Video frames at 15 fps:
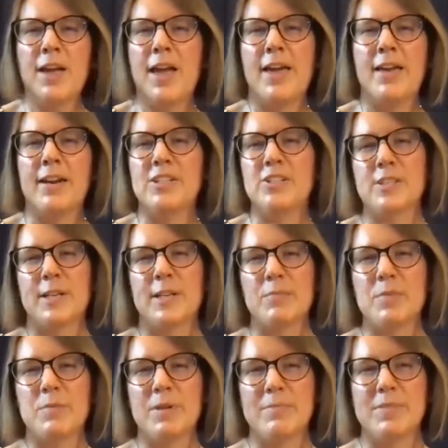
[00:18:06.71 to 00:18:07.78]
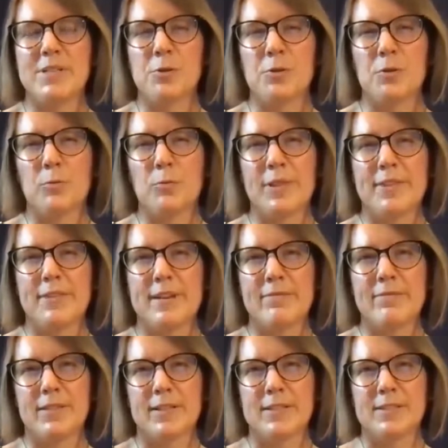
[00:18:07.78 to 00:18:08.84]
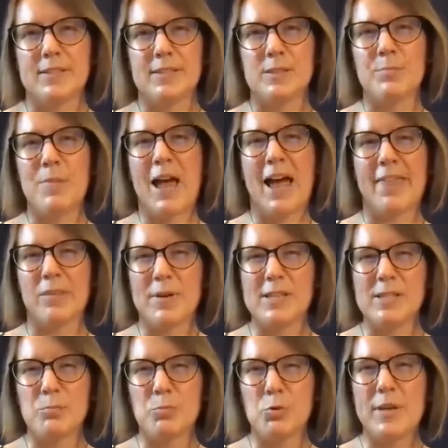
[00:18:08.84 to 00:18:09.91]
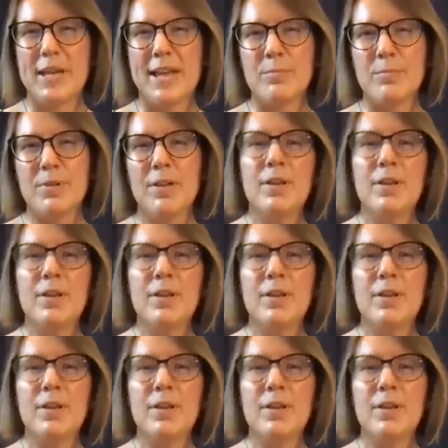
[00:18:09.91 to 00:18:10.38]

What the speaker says: And I just signed up to be a mentor with Netflix's Pathways Bootcamp,